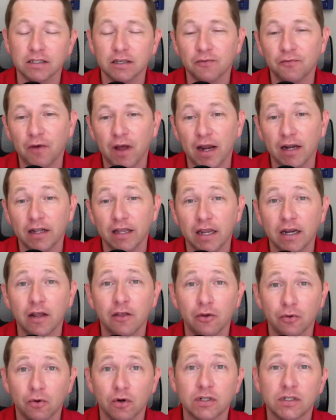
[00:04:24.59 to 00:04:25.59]
And finally,
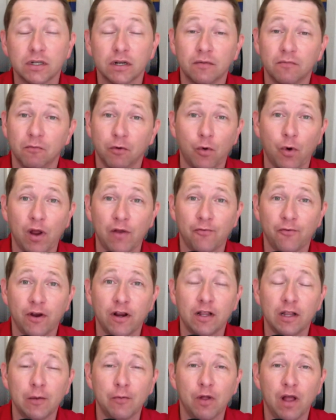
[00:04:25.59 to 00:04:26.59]
another horse that, quite
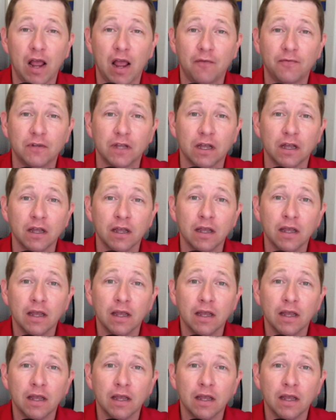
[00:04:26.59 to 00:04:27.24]
frankly, will have to